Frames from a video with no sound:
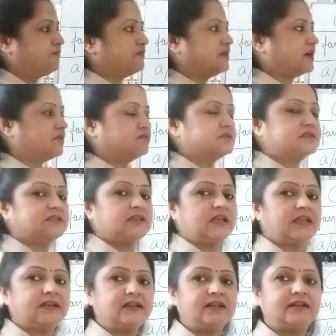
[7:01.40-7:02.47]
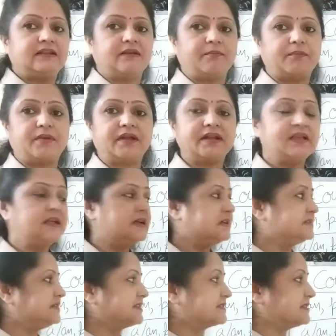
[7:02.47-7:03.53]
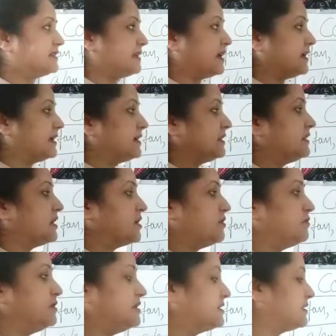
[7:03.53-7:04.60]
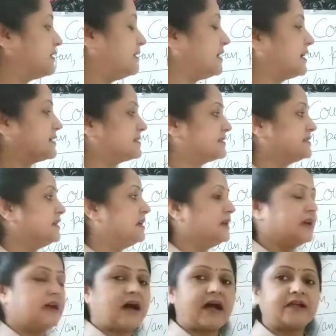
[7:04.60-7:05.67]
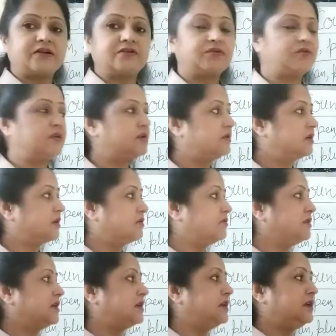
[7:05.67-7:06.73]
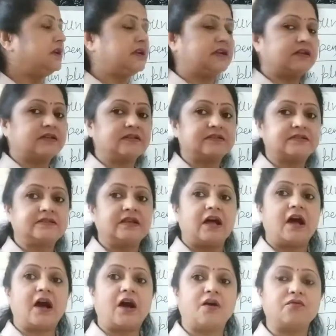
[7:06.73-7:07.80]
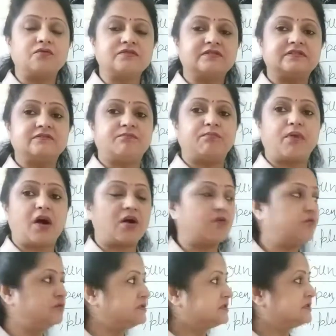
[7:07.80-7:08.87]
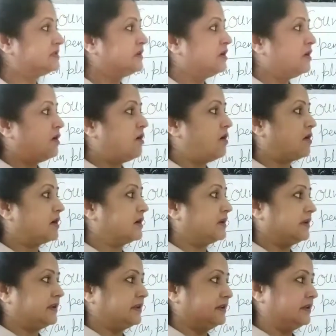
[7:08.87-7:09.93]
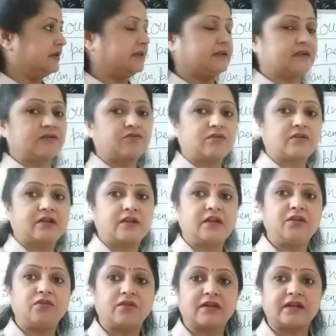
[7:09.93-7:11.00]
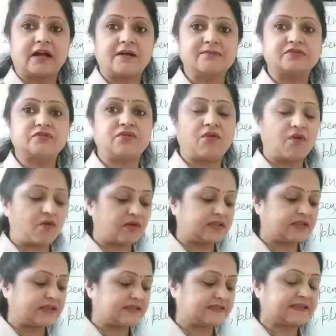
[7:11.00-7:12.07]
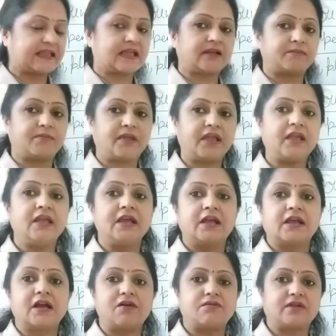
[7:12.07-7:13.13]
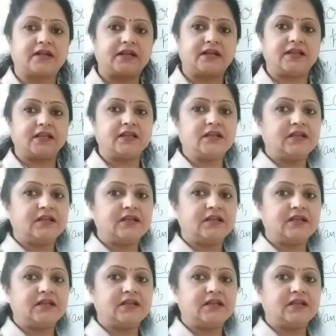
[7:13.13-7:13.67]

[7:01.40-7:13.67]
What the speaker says: nouns in number. Just like the unit glass, I told you the unit liters, ounce, pounds, or kilograms. So all these can be counted in